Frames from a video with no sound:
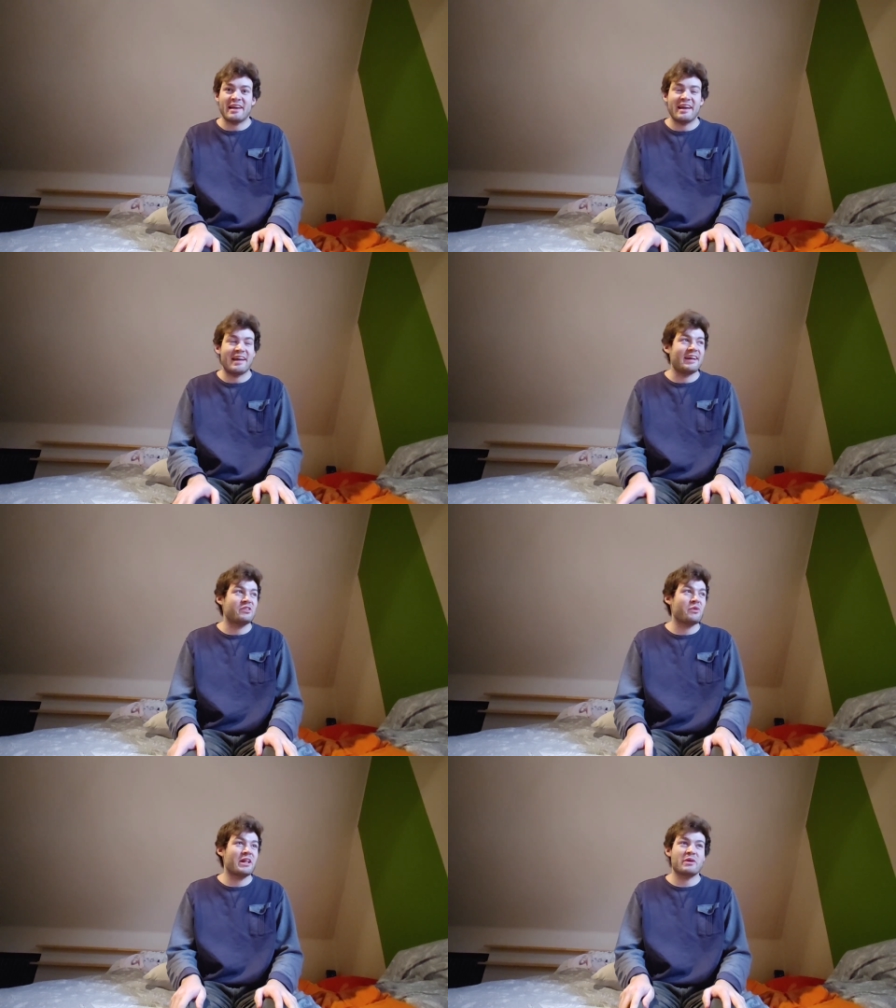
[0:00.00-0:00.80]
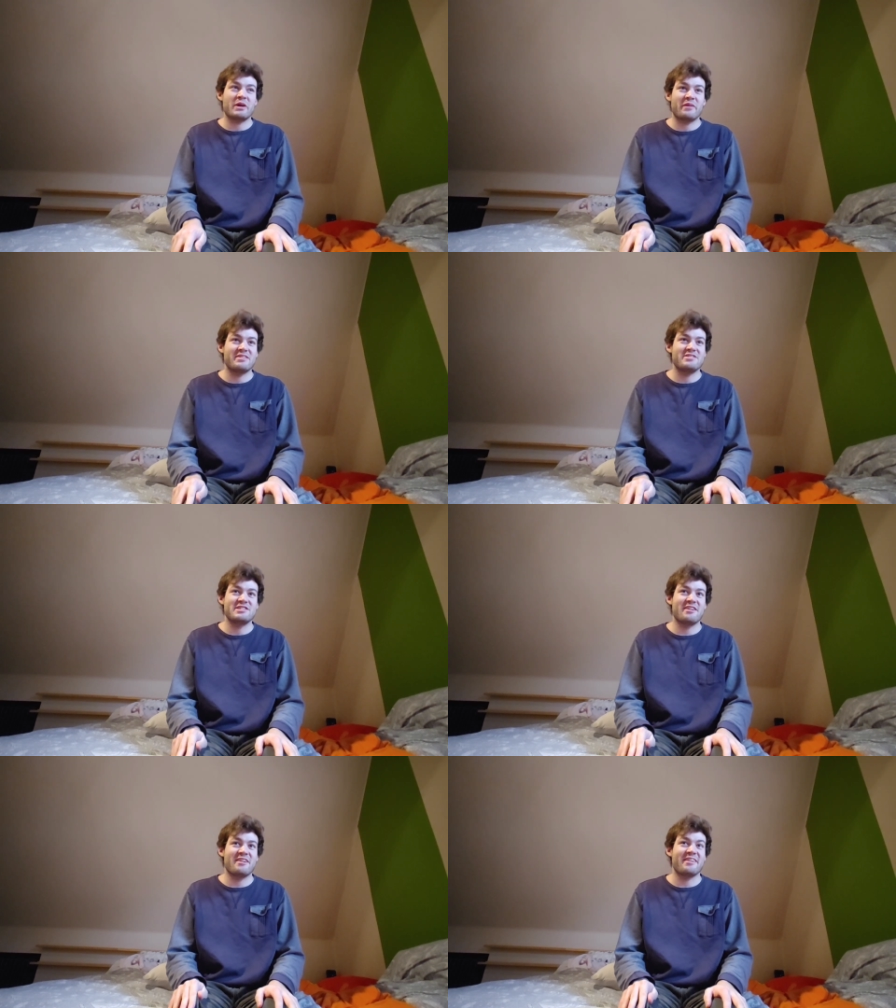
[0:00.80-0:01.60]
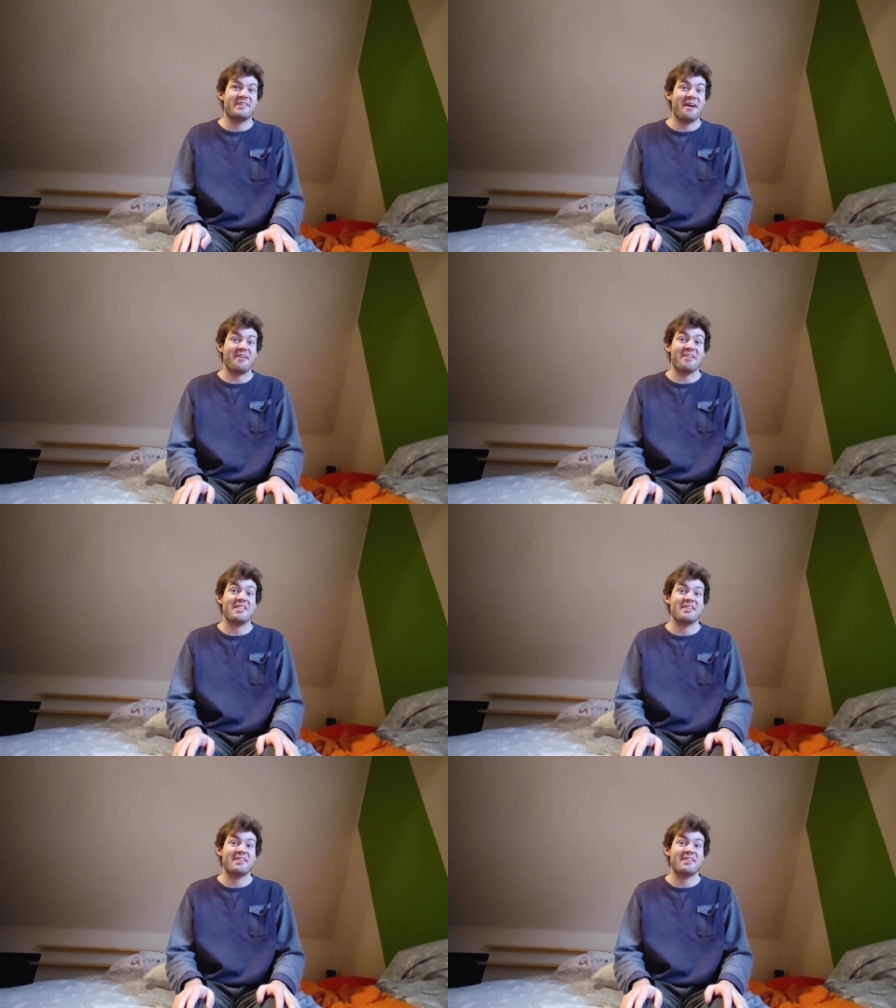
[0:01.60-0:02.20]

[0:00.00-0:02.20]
a twenty twenty-one G R Yaris.